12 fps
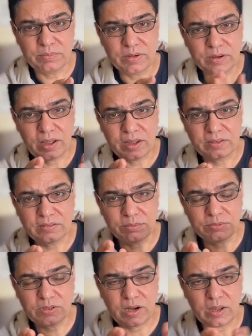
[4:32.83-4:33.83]
like,
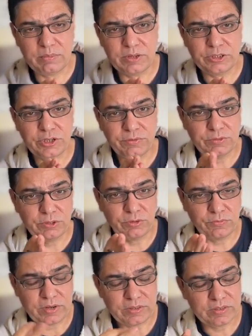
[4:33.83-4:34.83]
subscribe, and share with your
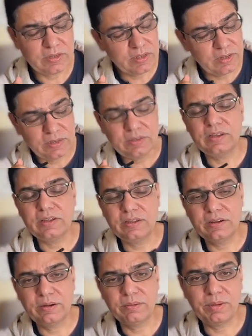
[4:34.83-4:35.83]
friends. Take
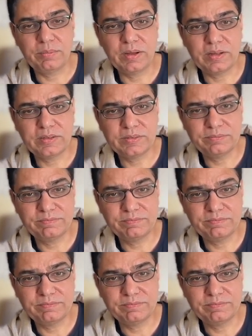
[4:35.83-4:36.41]
care and bye-bye.